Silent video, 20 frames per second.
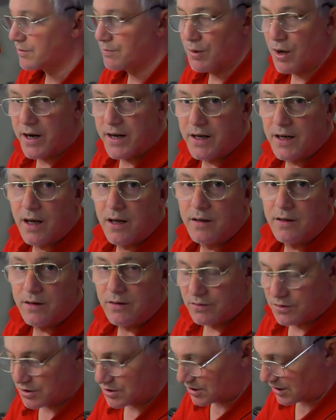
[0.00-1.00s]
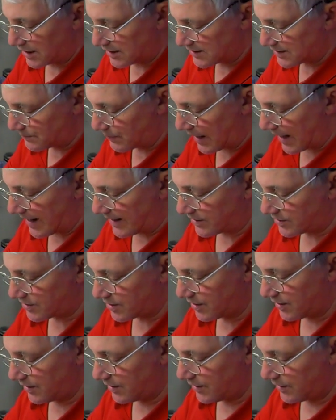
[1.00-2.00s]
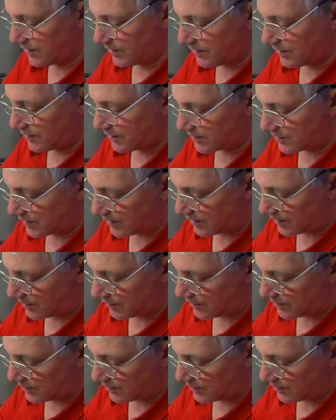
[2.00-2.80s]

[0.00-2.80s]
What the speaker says: spray gun you'll just get splatters. So